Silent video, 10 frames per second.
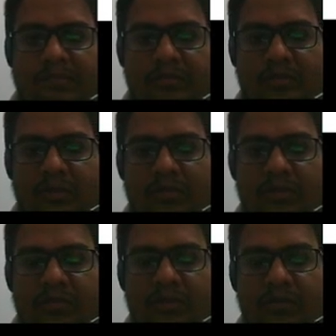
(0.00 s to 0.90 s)
Now
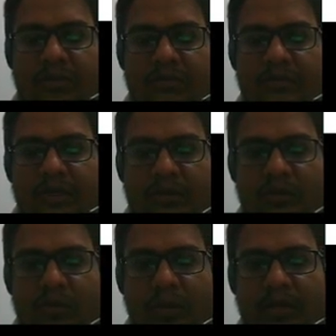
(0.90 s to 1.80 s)
therefore we have to find
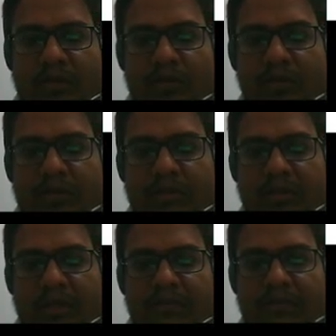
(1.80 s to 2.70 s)
2a cube, which is
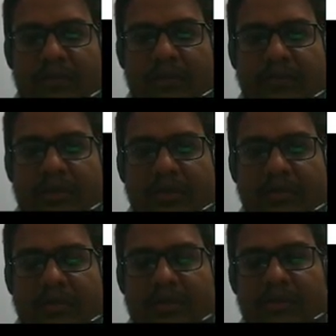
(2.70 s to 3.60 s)
alpha plus beta
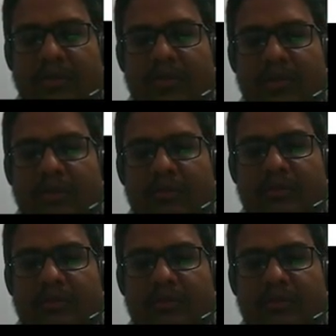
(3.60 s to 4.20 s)
plus gamma whole cube,